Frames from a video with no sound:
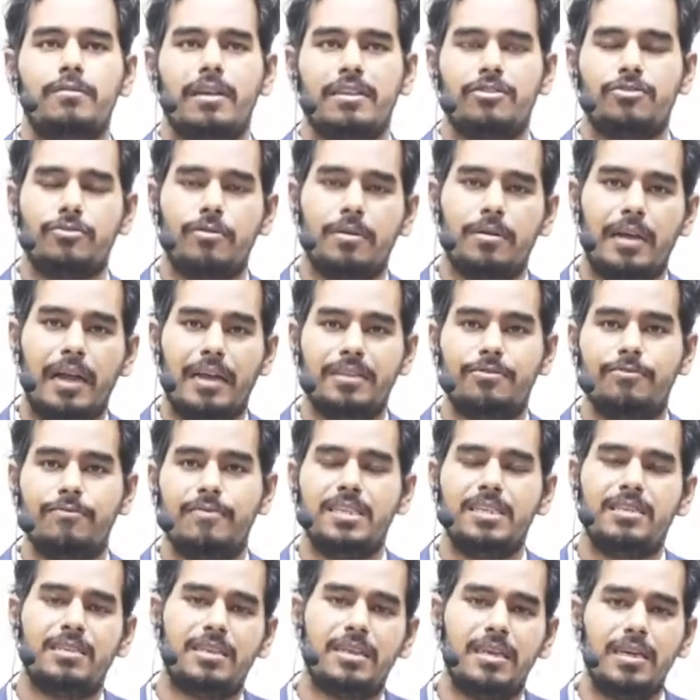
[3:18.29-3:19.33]
As soon as
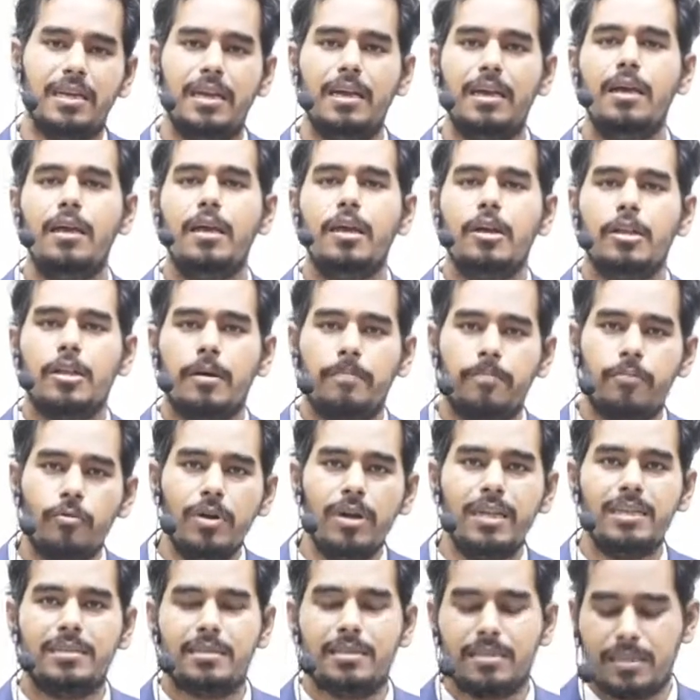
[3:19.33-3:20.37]
we study the
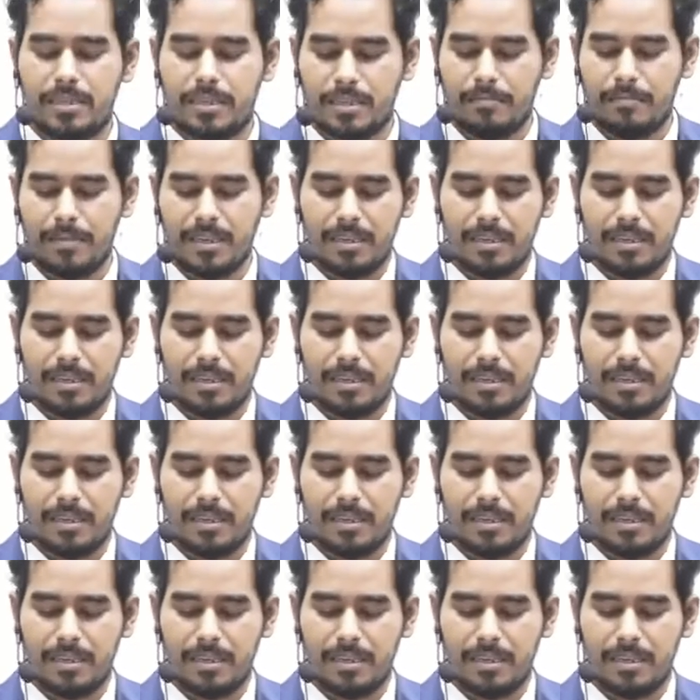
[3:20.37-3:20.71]
Pulley system,